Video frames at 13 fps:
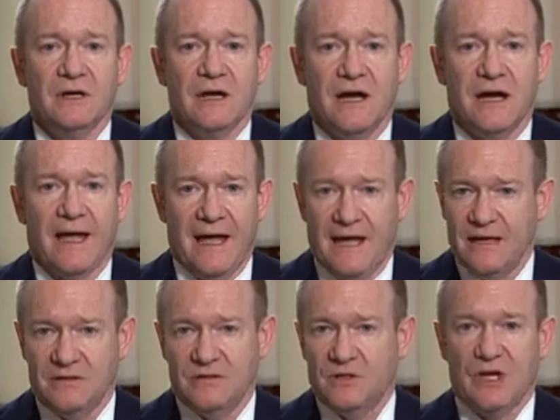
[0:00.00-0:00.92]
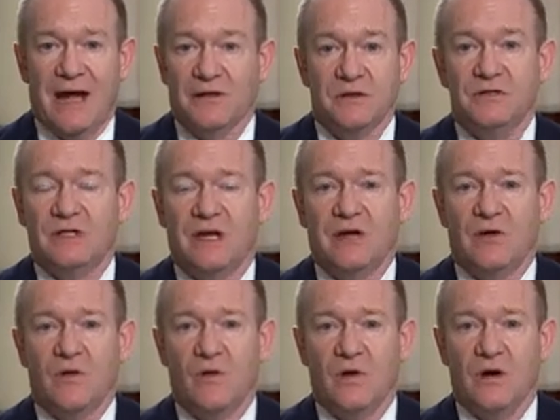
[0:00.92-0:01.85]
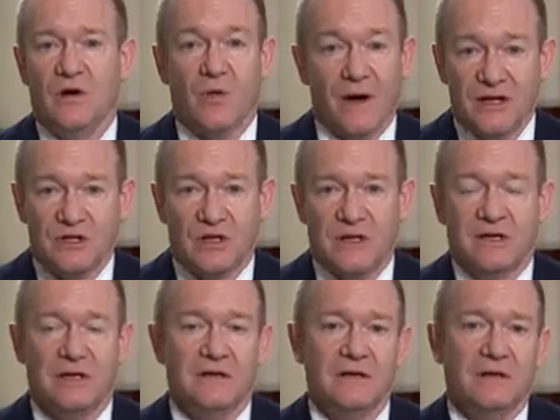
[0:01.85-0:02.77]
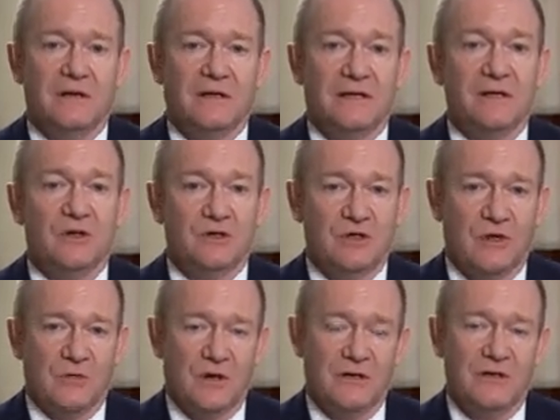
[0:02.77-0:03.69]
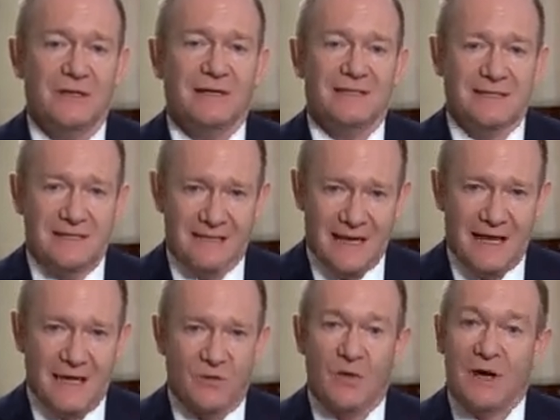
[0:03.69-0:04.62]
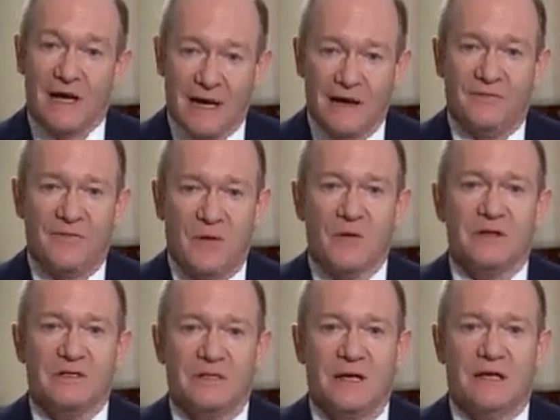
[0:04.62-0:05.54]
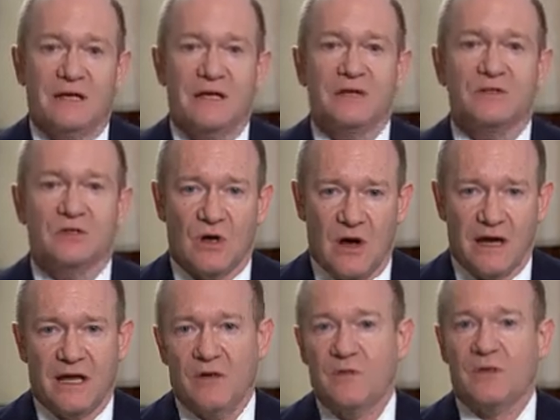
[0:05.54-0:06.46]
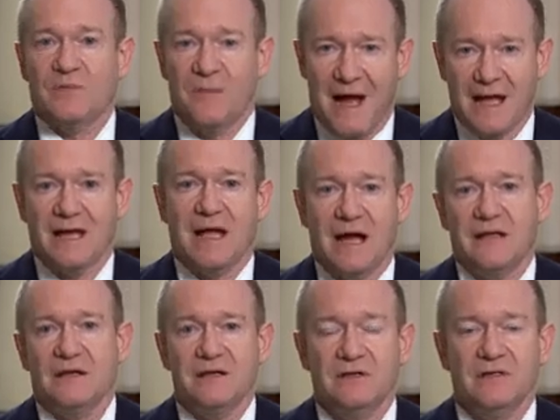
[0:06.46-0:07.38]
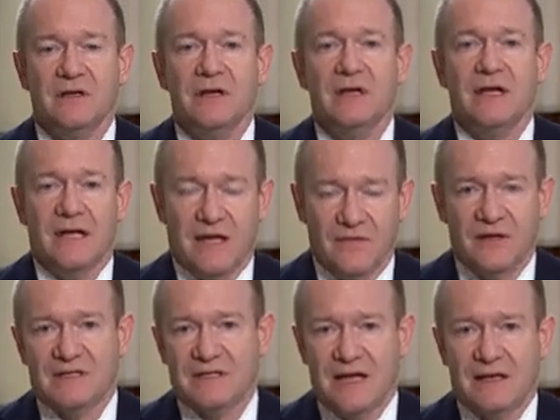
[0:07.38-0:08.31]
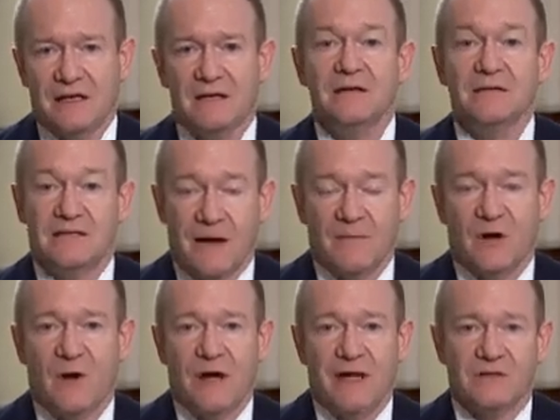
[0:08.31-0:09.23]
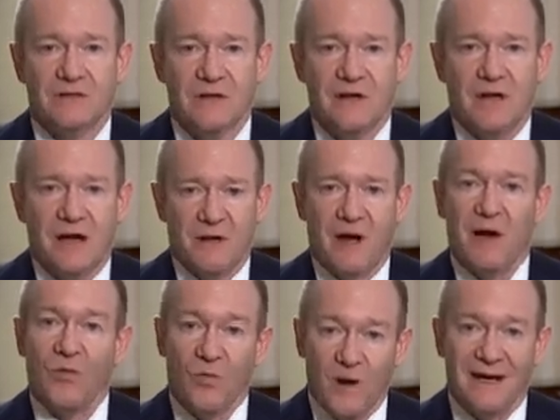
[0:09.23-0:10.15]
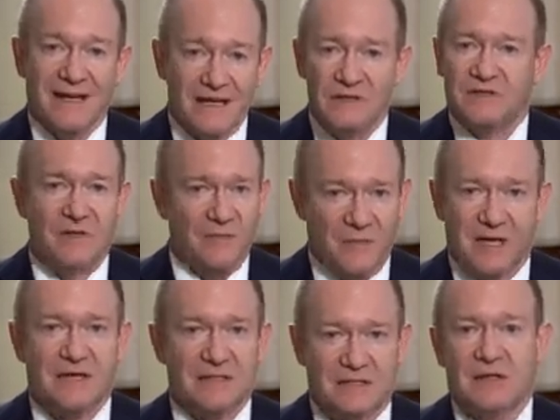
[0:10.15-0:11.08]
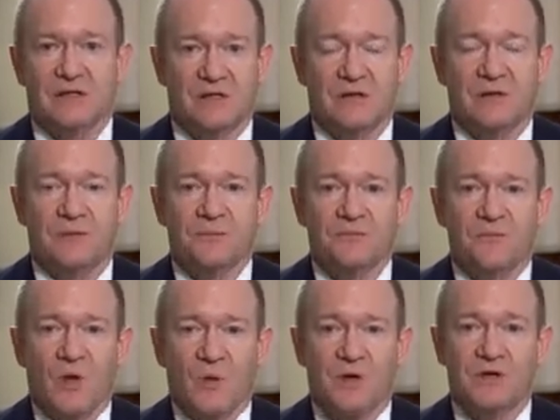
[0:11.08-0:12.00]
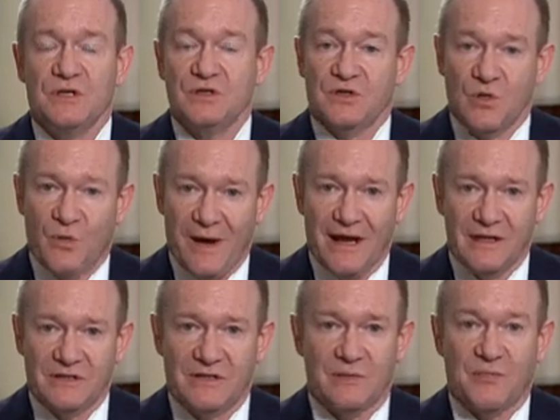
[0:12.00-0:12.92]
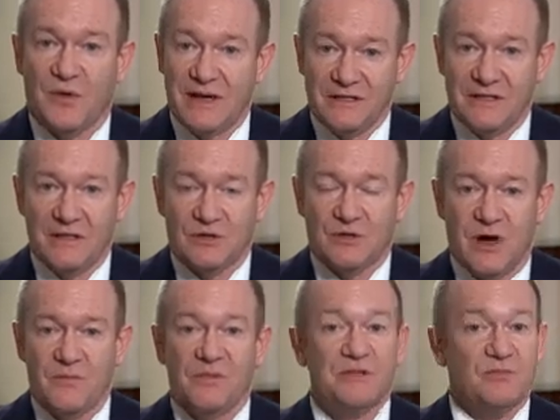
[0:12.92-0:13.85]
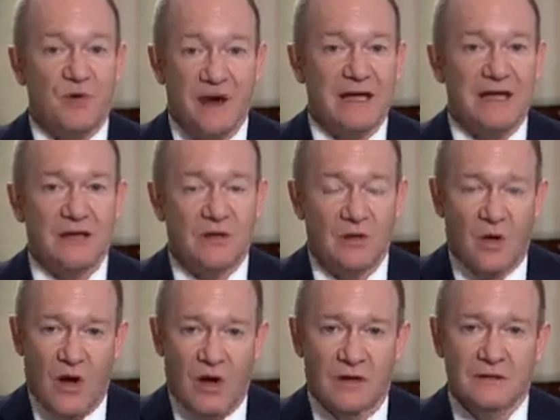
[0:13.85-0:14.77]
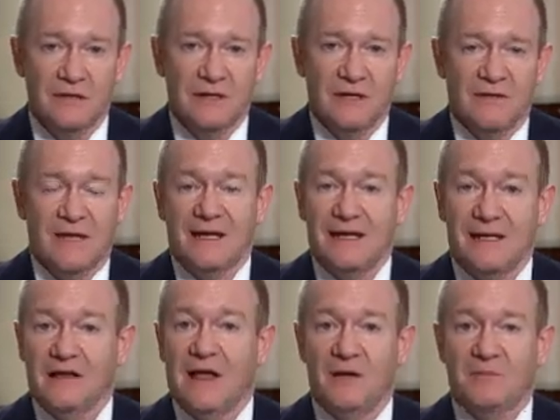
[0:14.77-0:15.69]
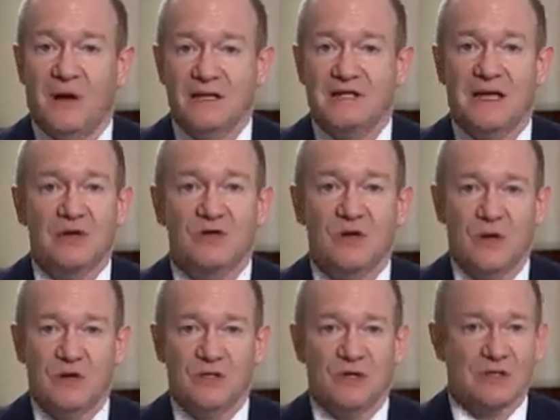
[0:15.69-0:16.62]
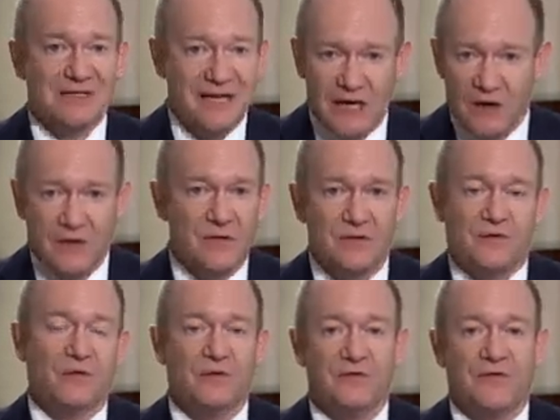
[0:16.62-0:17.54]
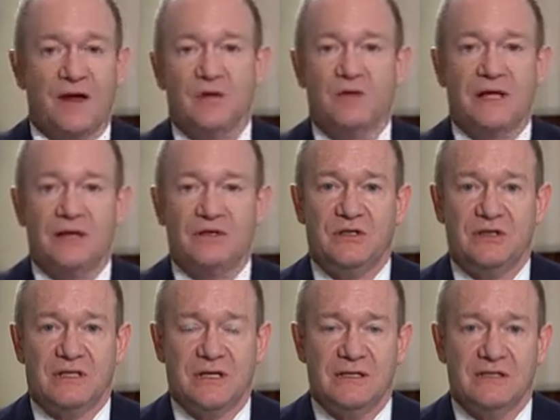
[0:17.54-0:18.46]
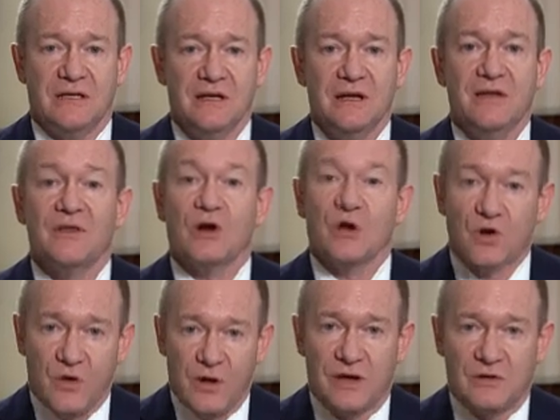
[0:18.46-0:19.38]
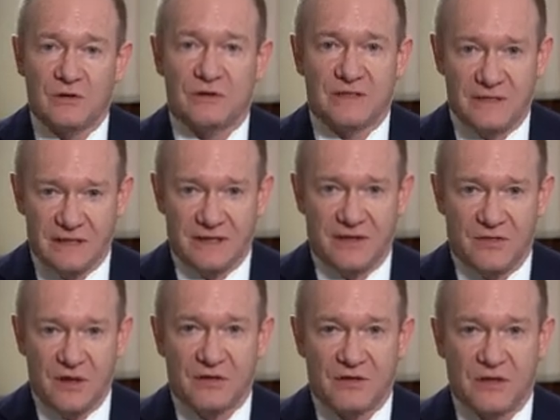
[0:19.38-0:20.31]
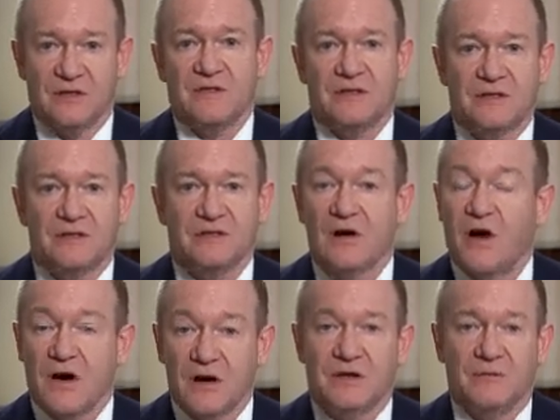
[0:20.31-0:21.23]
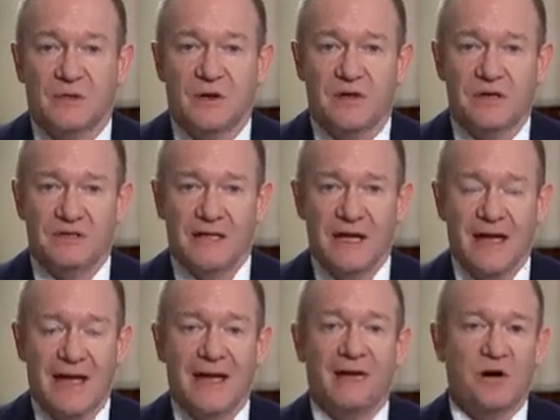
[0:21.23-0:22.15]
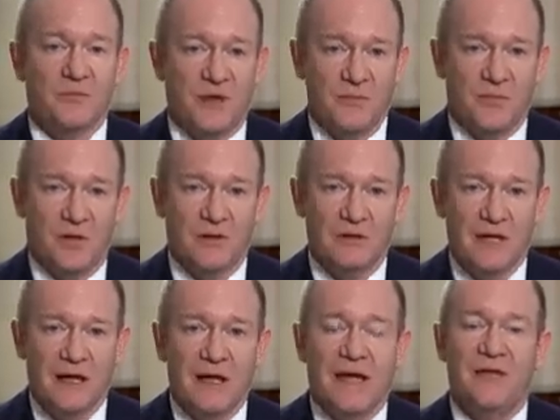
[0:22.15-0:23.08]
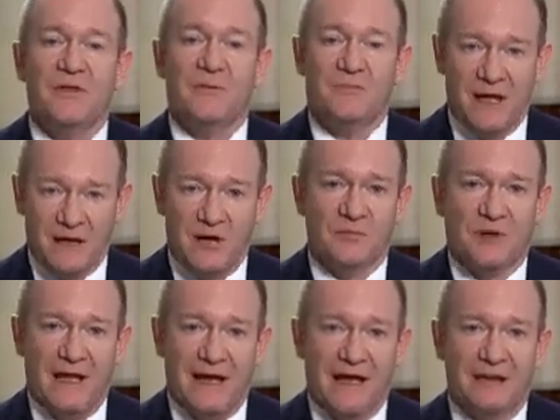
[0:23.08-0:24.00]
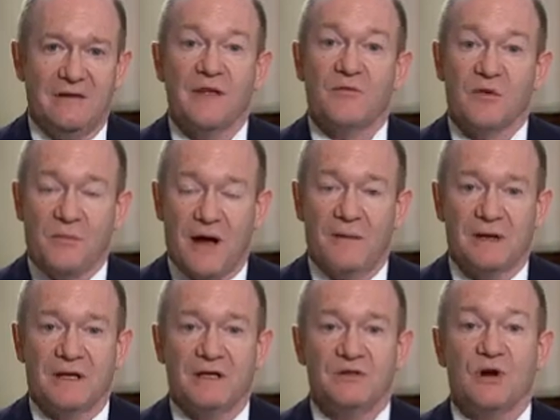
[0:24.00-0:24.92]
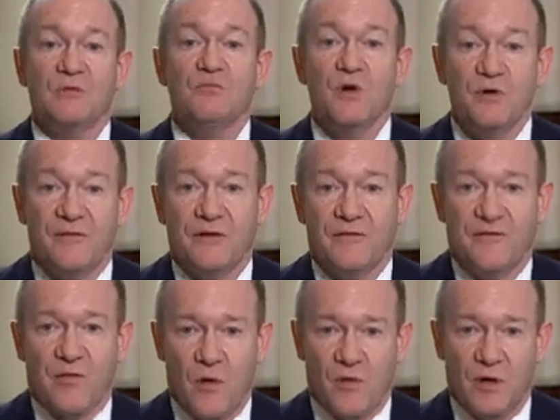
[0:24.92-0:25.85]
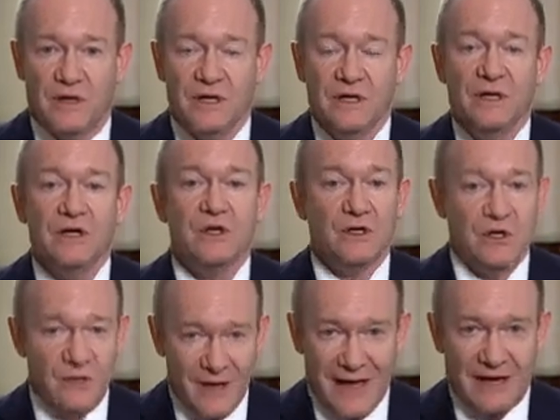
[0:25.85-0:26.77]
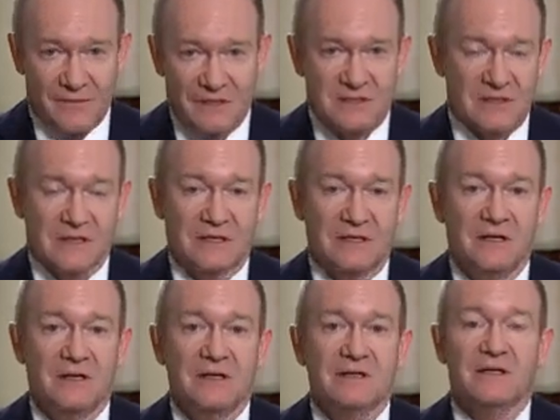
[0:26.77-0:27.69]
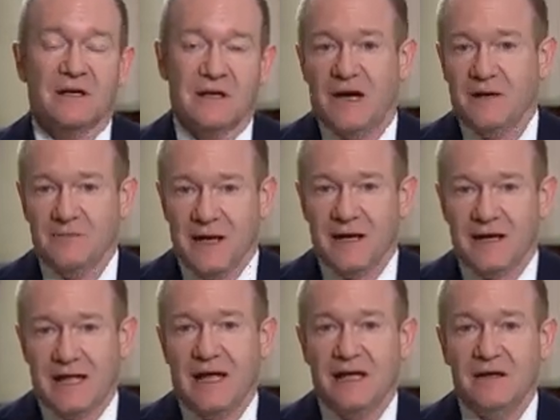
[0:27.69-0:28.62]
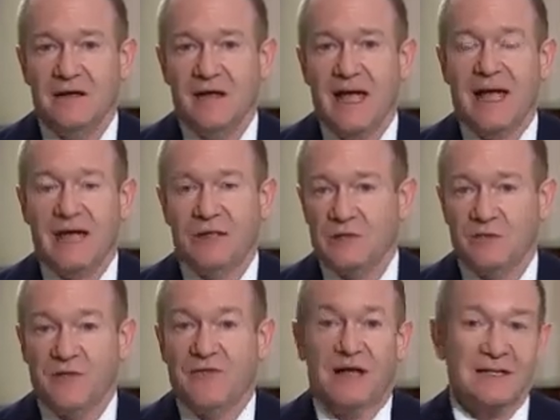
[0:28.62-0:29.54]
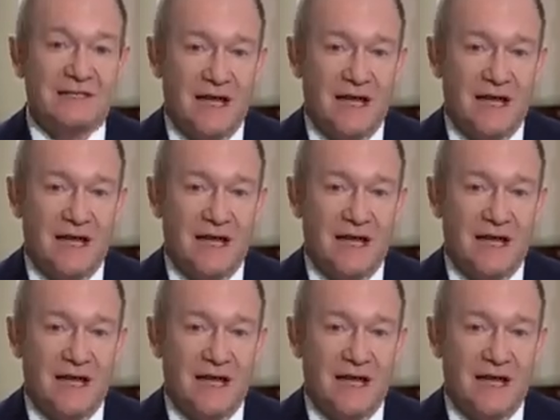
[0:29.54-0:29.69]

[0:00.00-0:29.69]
and challenging or questioning Leader Schumer, today what I'm focused on is talking with my colleagues in the Senate, Democrats, about what is the biggest issue, which is the ways that President Trump is breaking the law, that Elon Musk and Doge are tearing through federal agencies that are critical to delivering services to our communities and our people, and the bigger plan that Republicans are moving forward unanimously to cut Medicaid and to provide